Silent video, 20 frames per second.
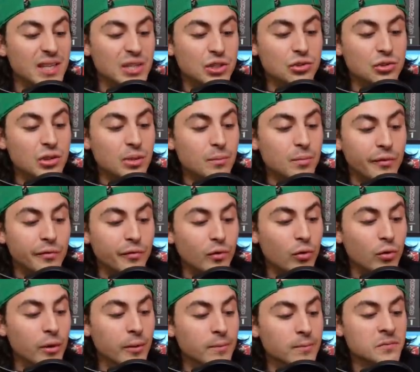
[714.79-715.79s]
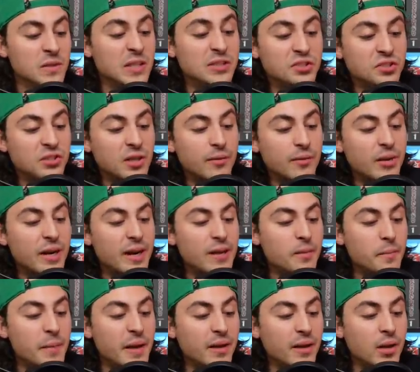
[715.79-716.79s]
issue number 4. This is cover A, the
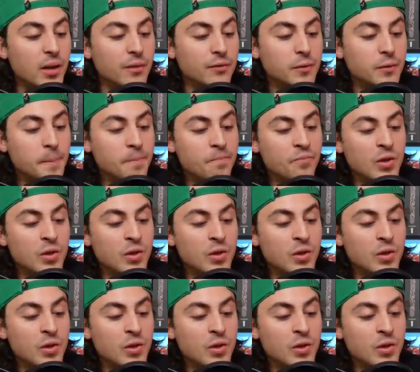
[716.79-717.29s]
main cover.